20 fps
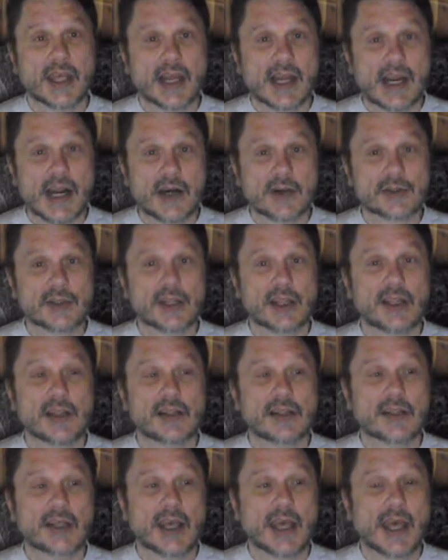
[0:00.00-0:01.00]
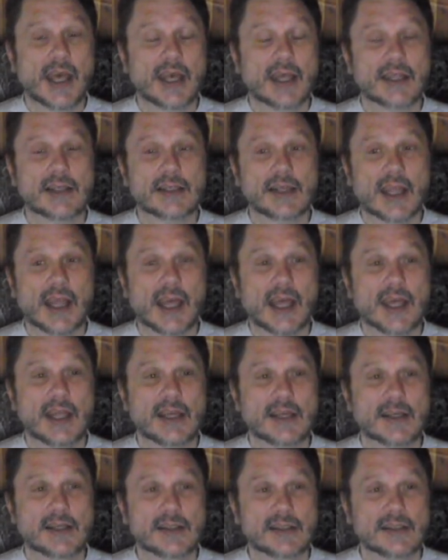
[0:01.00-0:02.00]
out
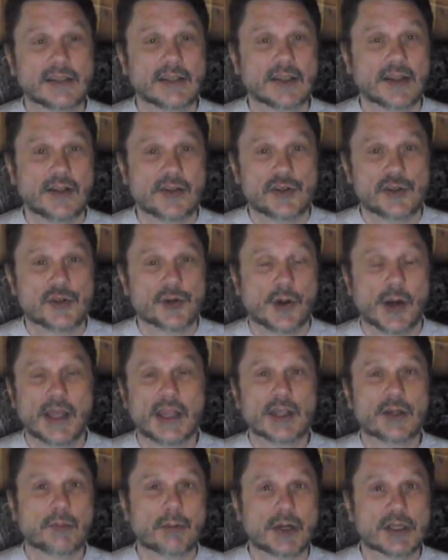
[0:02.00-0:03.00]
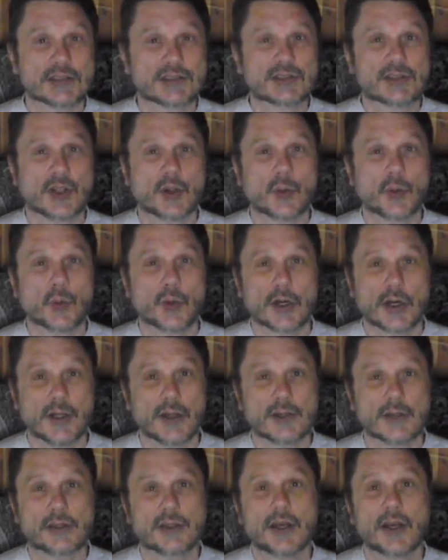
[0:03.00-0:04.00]
and join the rest of the
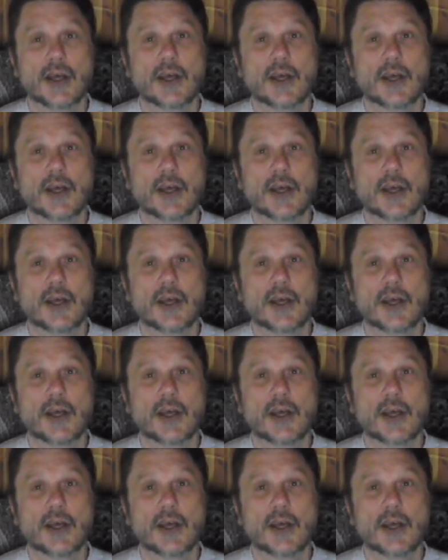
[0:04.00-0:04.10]
world.